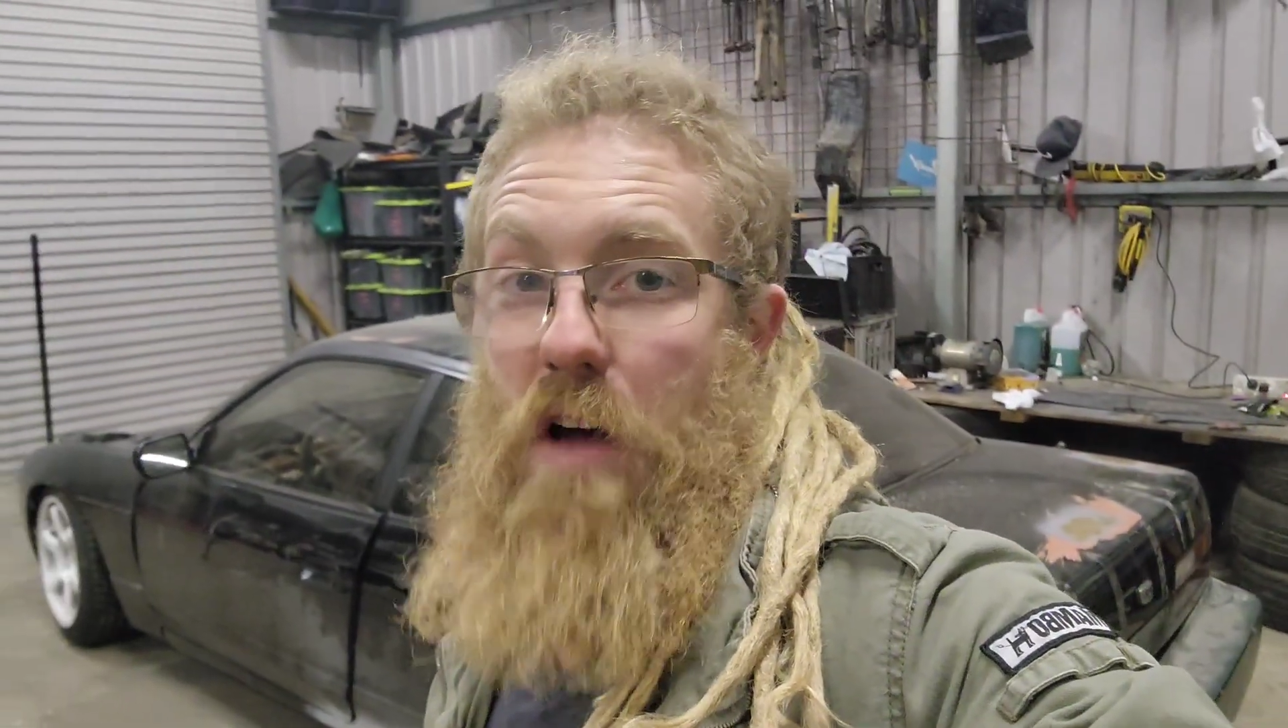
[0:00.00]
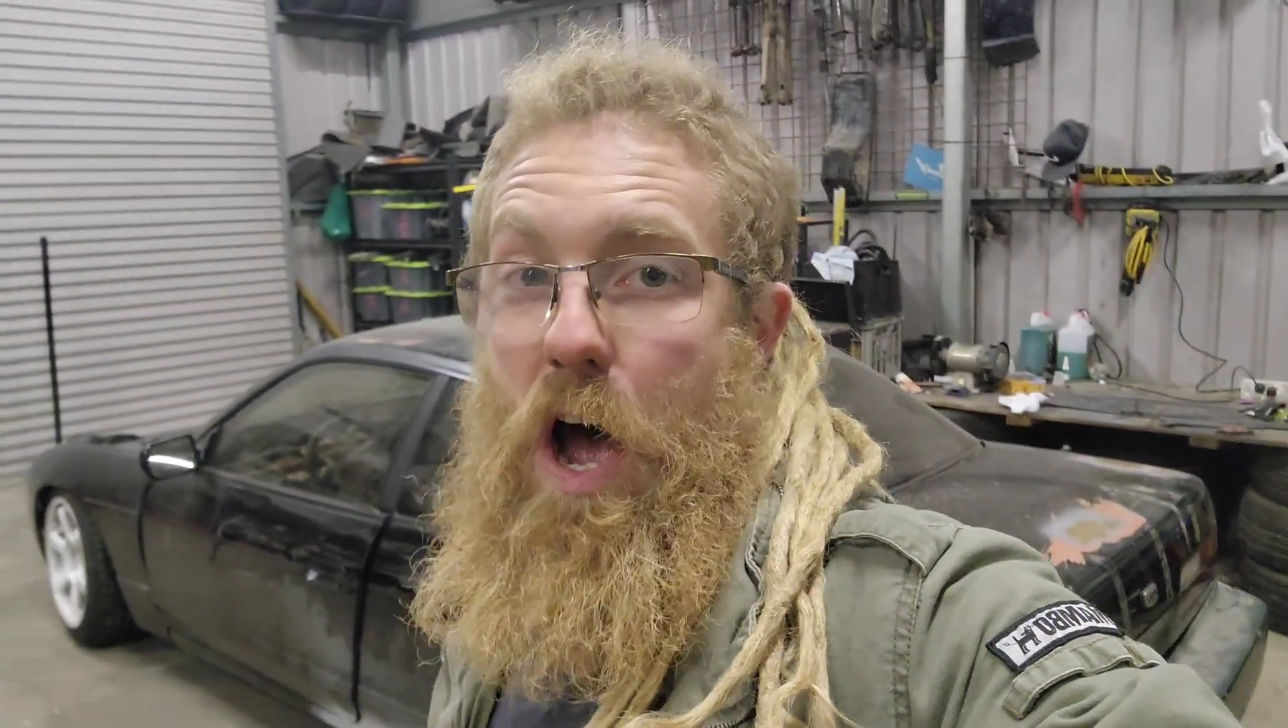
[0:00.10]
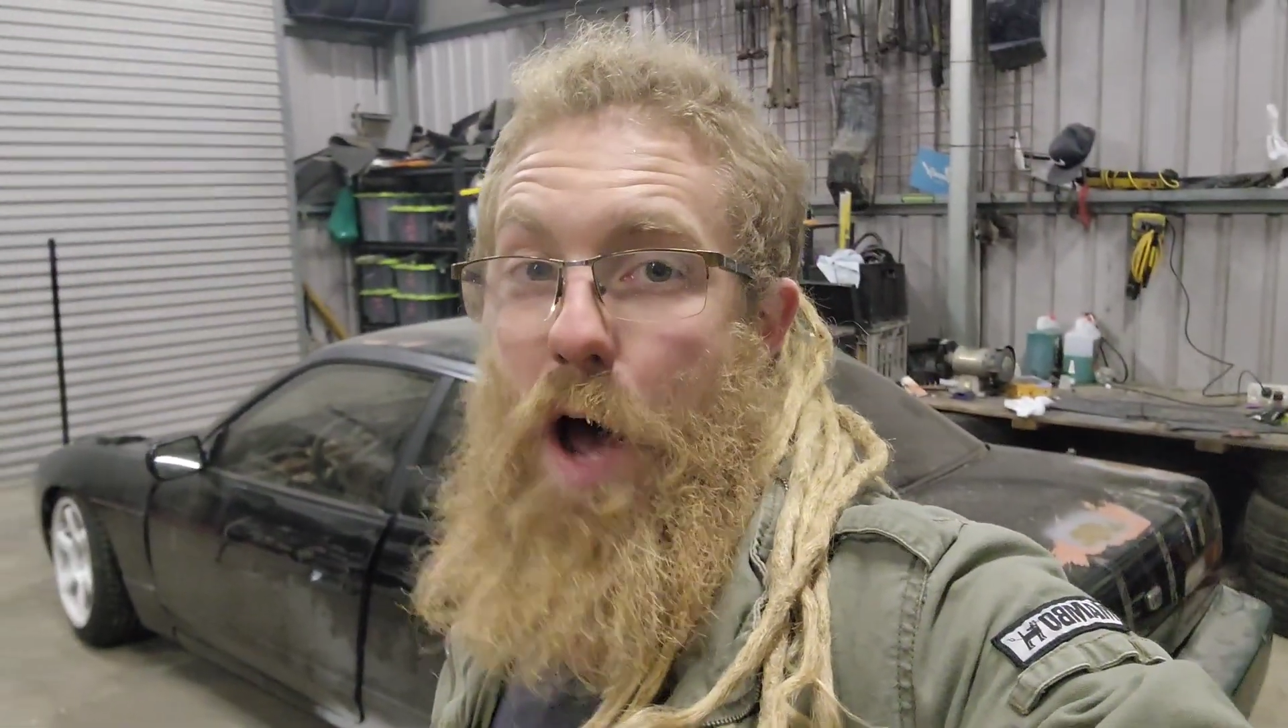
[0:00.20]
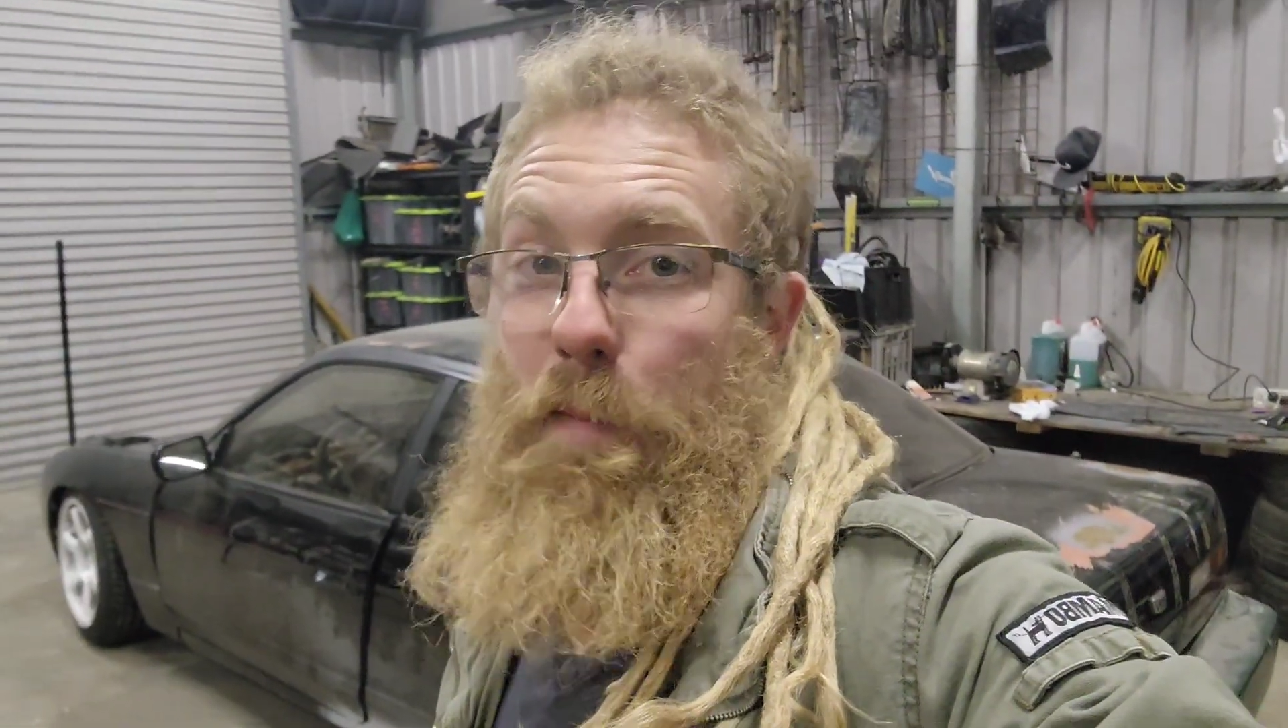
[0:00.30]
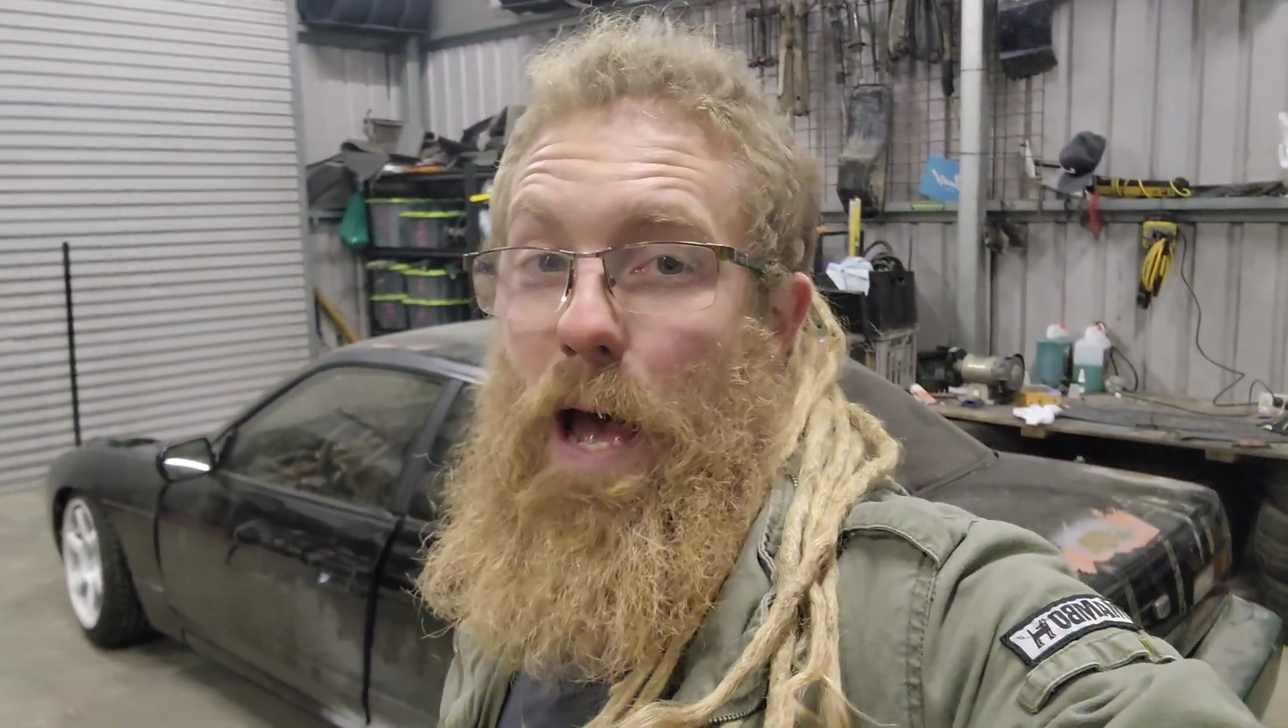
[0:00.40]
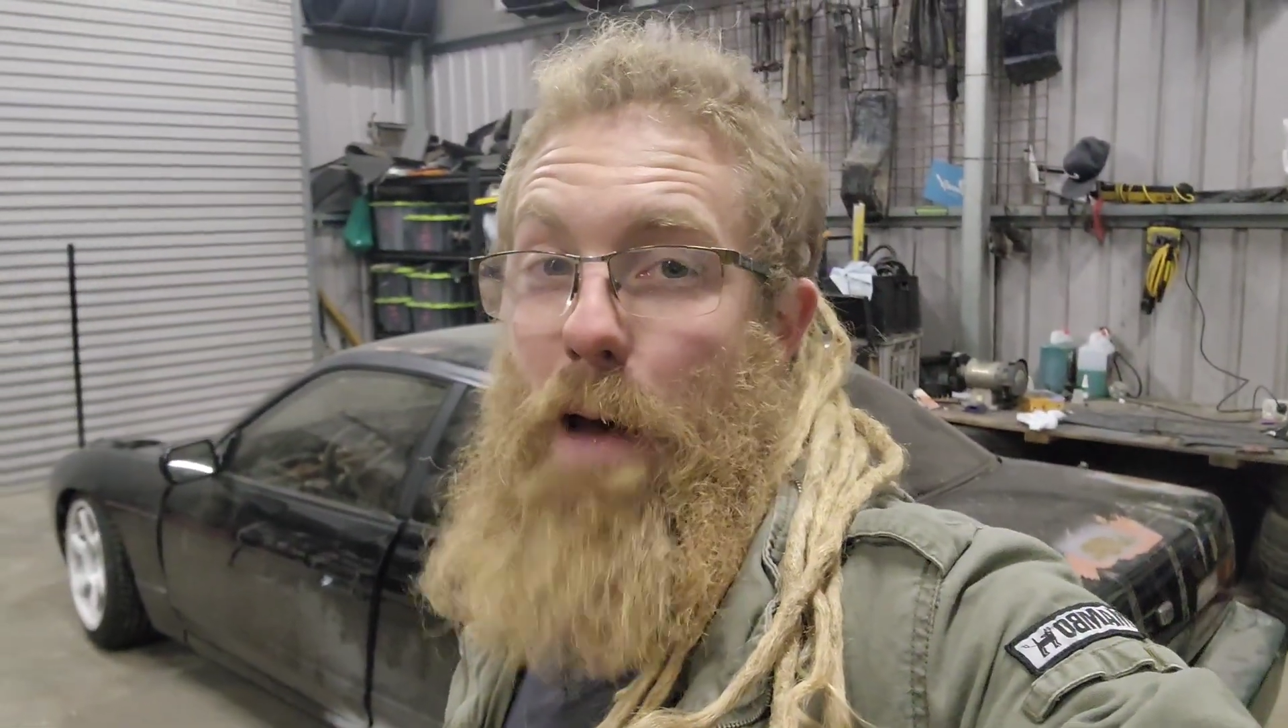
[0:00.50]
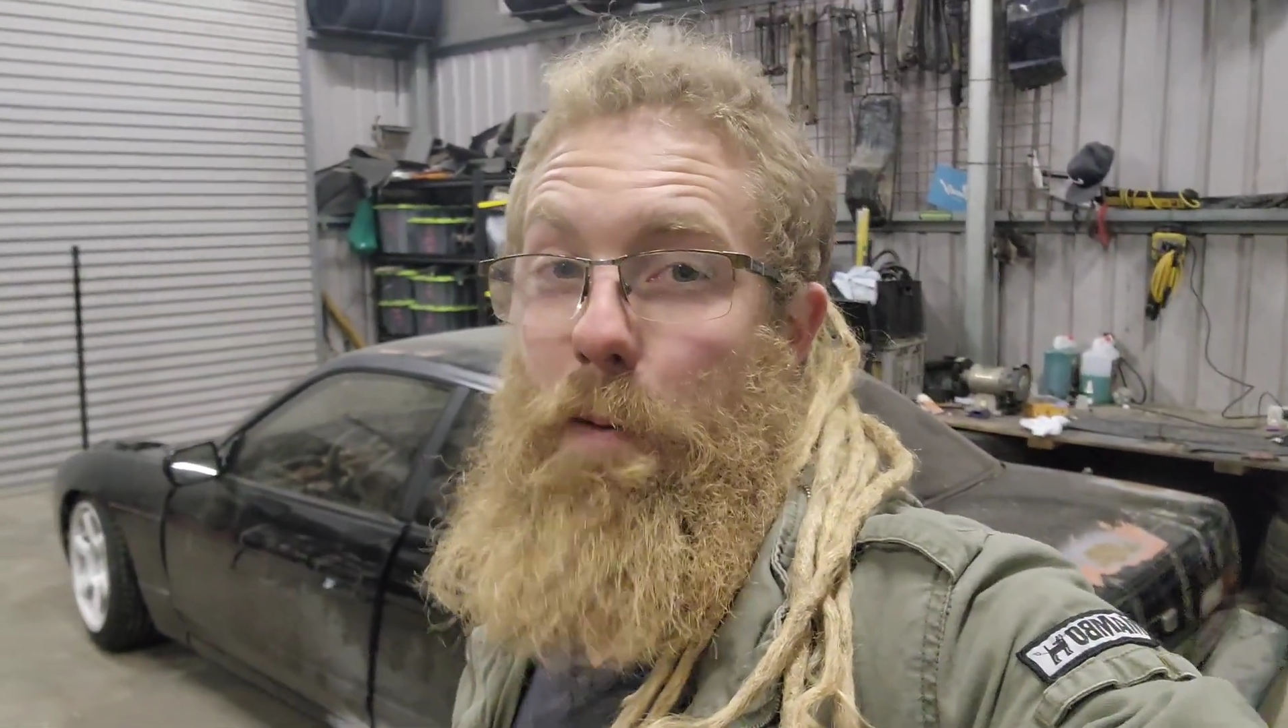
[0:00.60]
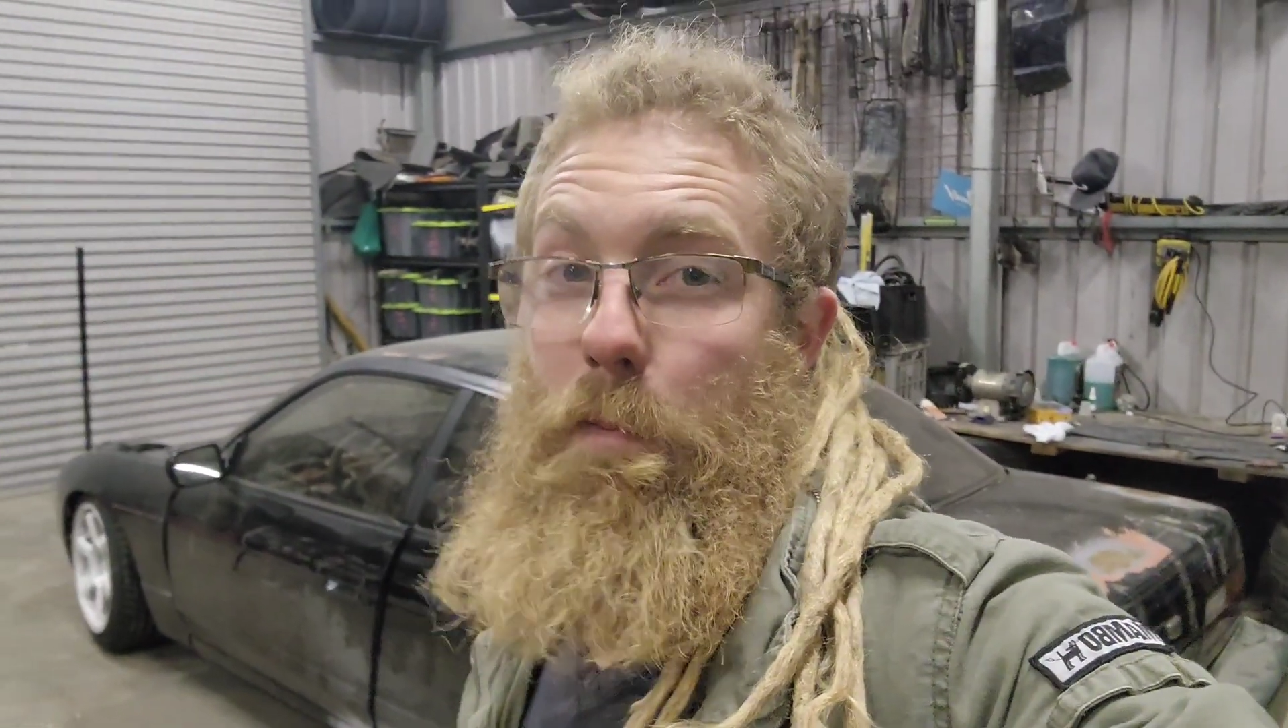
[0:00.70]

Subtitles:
I'm a happy